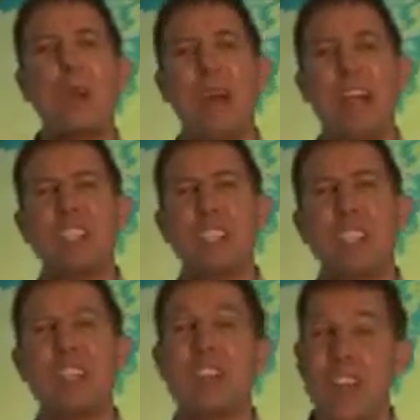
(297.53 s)

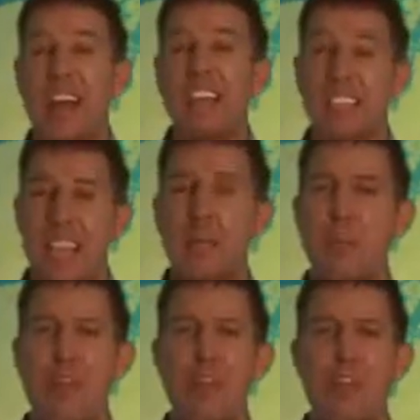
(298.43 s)
Imagine if that
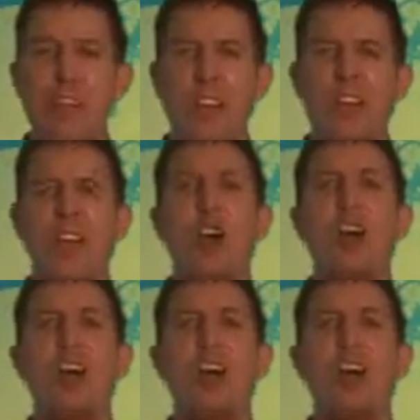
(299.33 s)
same benefit